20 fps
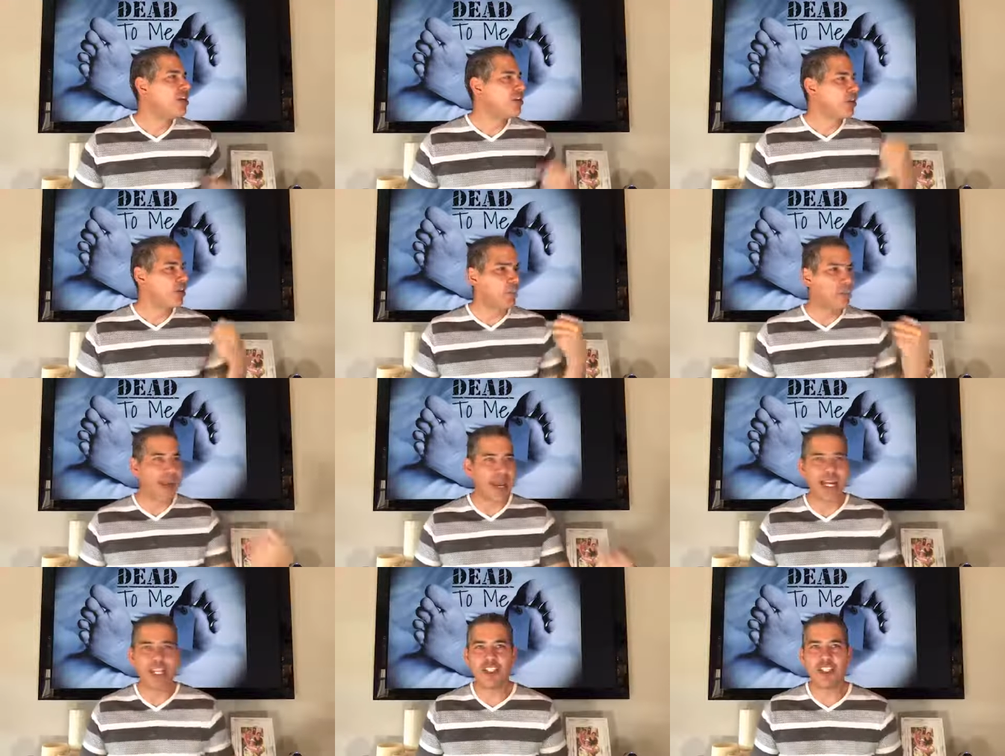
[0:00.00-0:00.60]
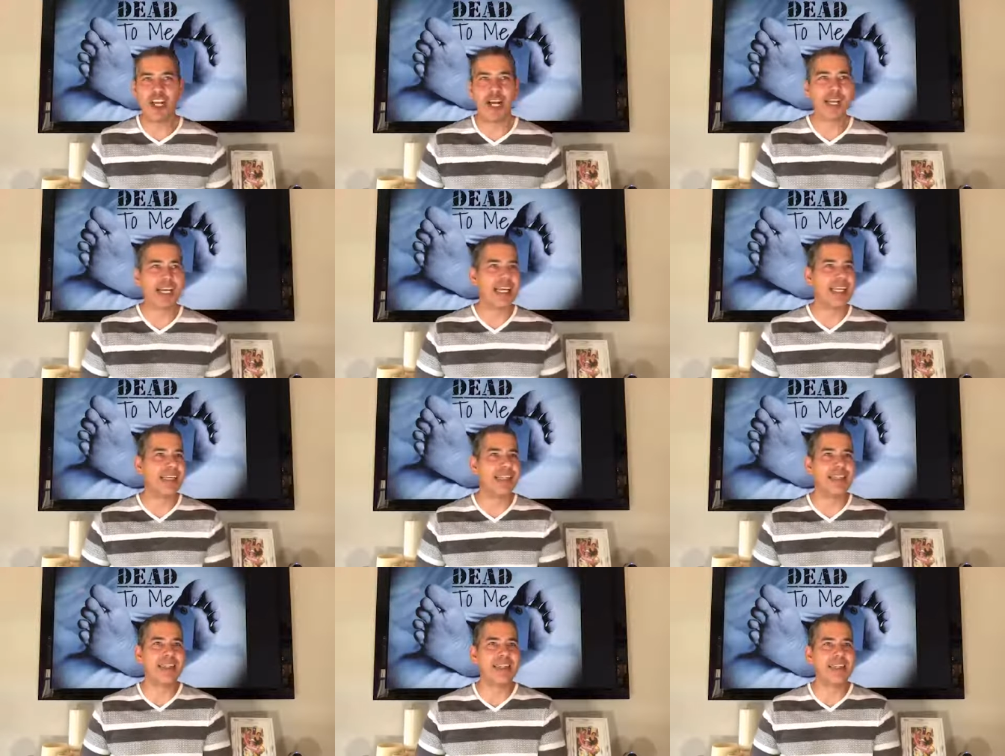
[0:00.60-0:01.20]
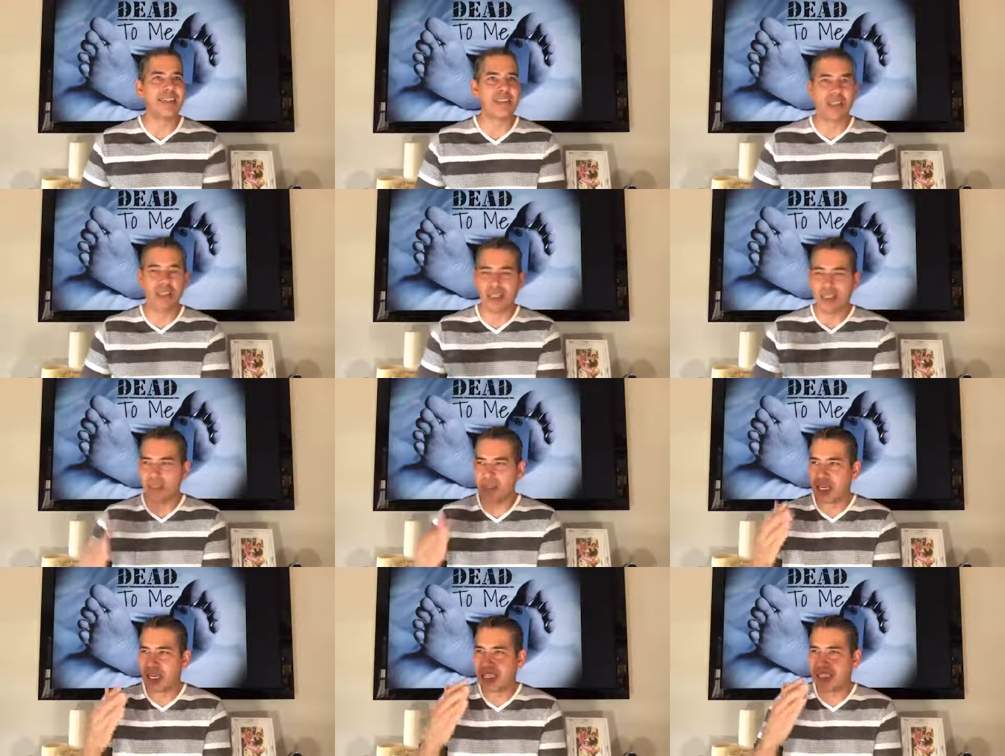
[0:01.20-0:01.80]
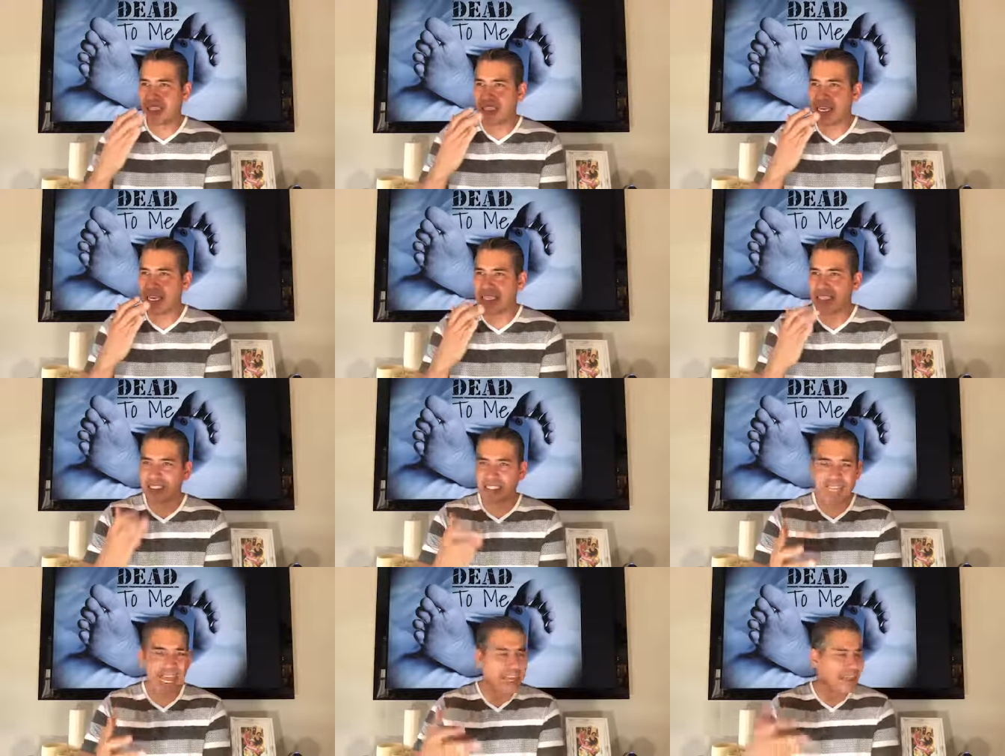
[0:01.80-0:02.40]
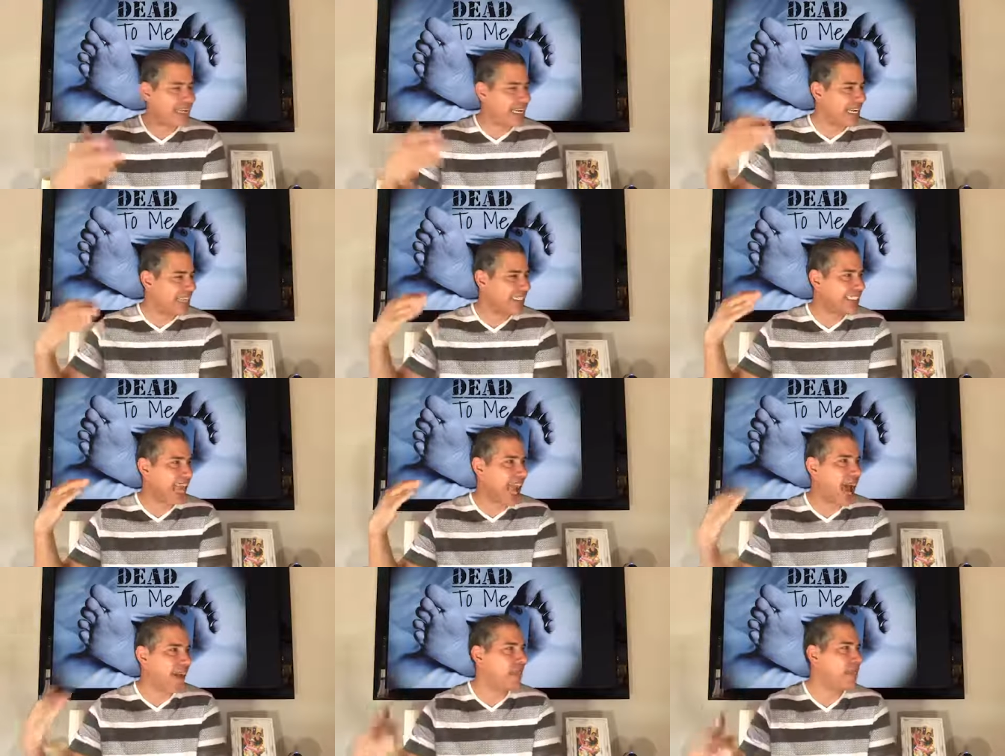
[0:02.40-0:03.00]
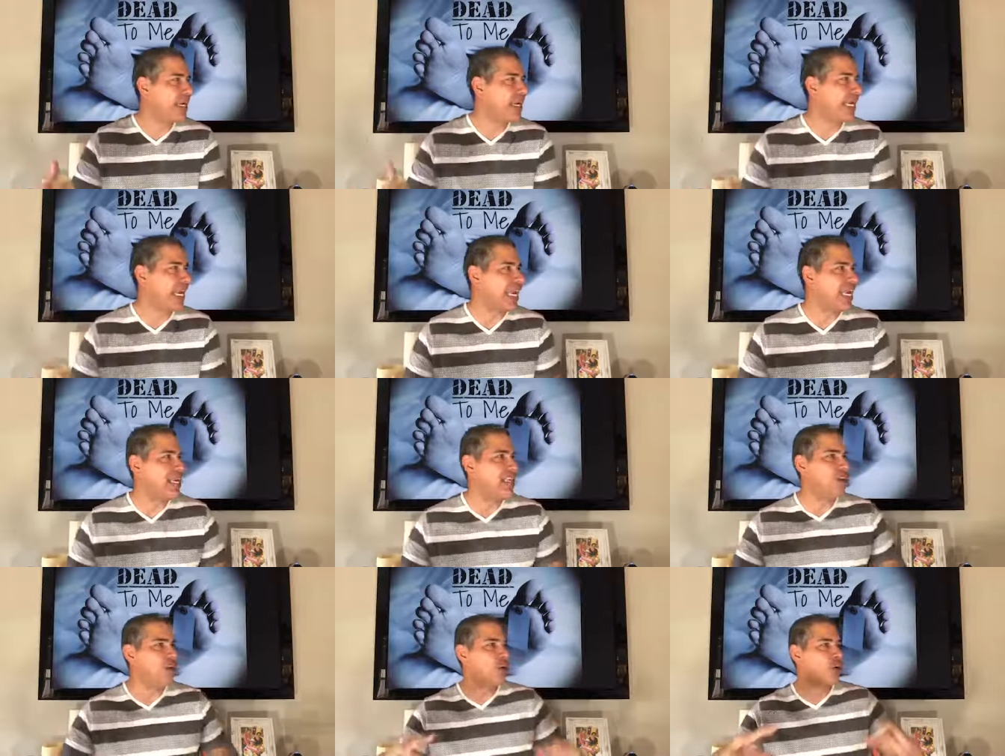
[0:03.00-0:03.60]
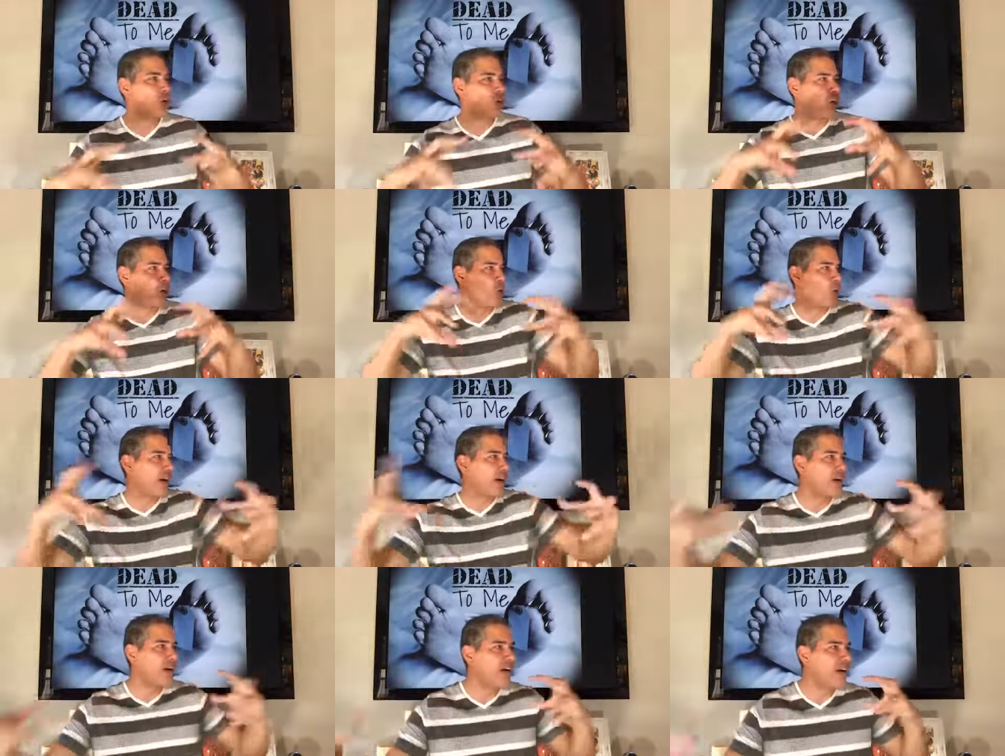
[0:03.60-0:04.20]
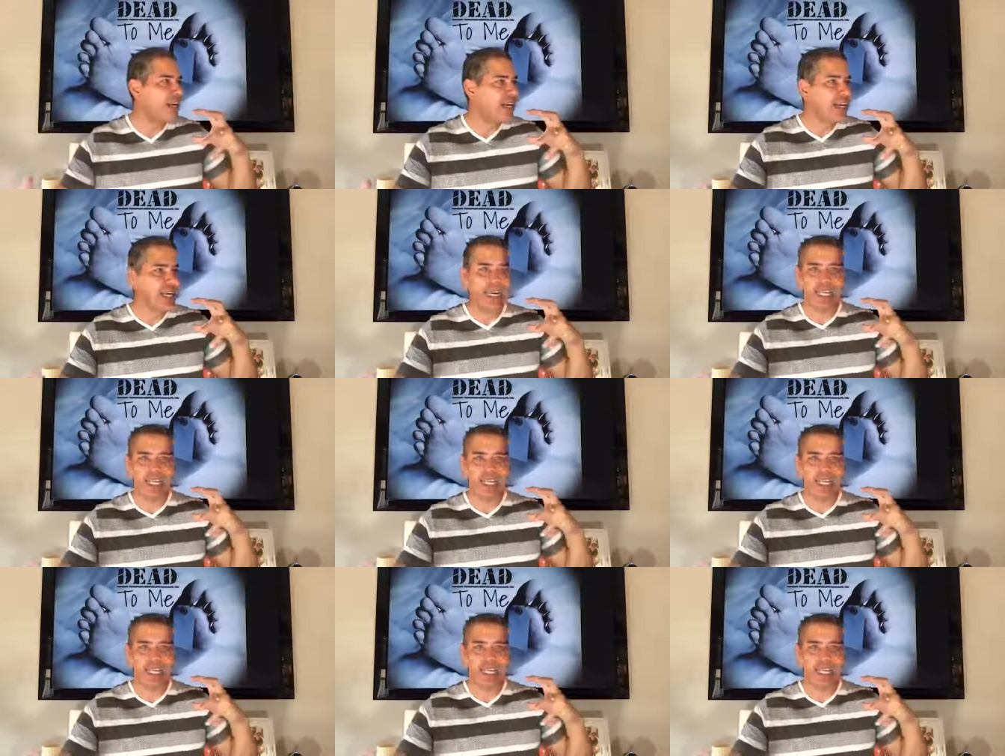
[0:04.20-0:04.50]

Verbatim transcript: Your paycheck is the is, is death, and it's happening in your career.